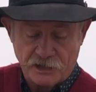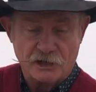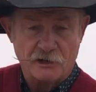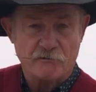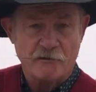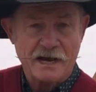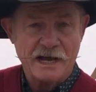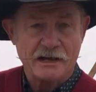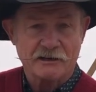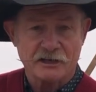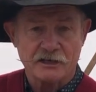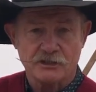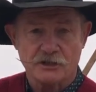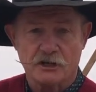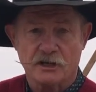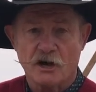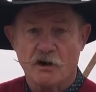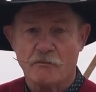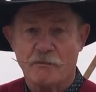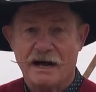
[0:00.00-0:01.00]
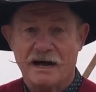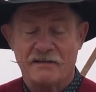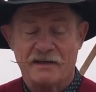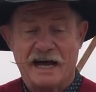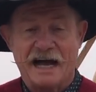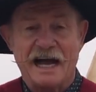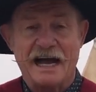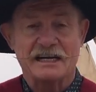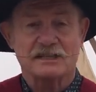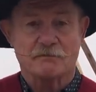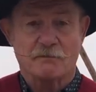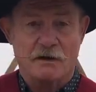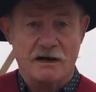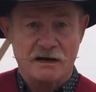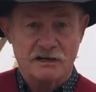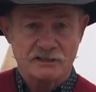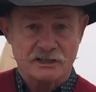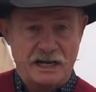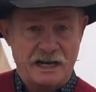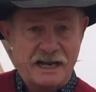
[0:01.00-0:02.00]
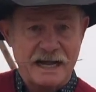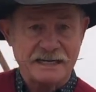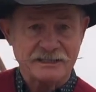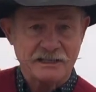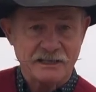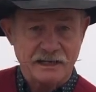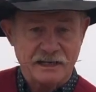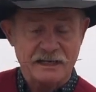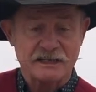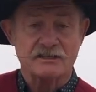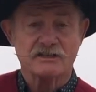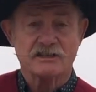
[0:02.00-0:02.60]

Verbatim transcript: it around as you go by the ice box. I like to let it